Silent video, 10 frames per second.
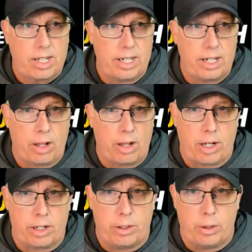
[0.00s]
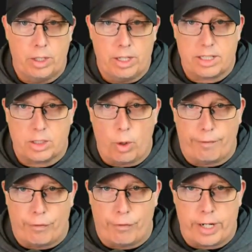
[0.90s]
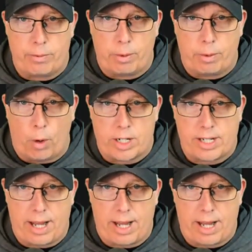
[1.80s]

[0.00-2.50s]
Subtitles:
and all you got to do is go to Free Reports